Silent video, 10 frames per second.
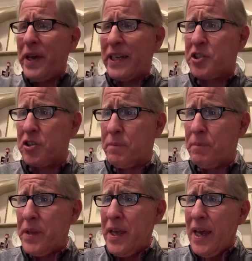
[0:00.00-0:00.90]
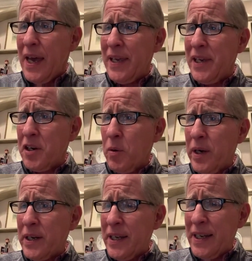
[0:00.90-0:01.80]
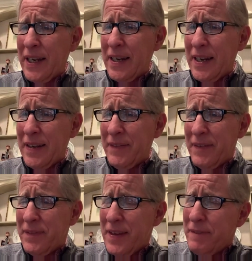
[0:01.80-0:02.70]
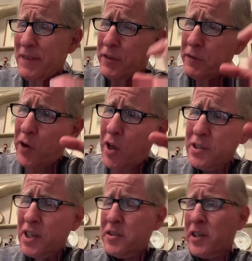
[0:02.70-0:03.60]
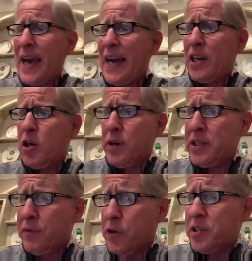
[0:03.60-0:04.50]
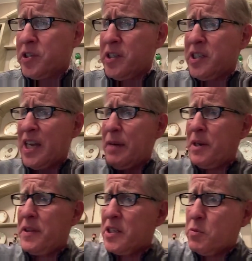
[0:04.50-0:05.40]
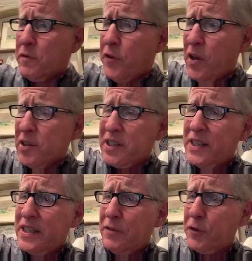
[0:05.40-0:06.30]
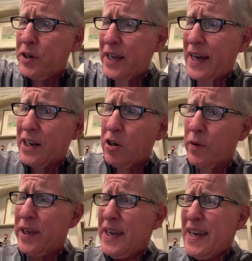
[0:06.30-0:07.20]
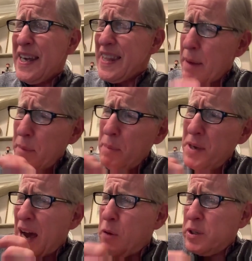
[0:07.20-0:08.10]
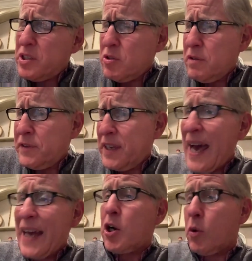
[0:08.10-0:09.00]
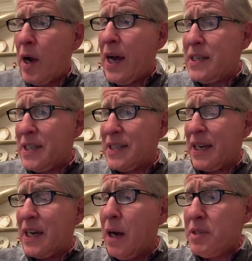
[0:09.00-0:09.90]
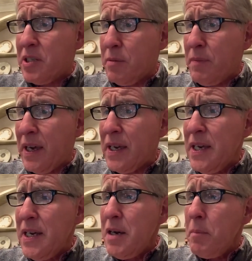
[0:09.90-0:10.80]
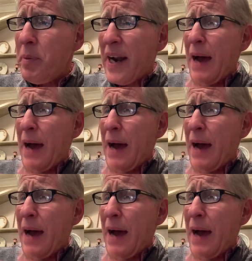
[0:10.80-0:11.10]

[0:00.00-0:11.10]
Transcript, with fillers: picture. And you know what, if it falls under category diversity statement and this one falls in a different category, that may be how it's sort of categorized as it comes to me. But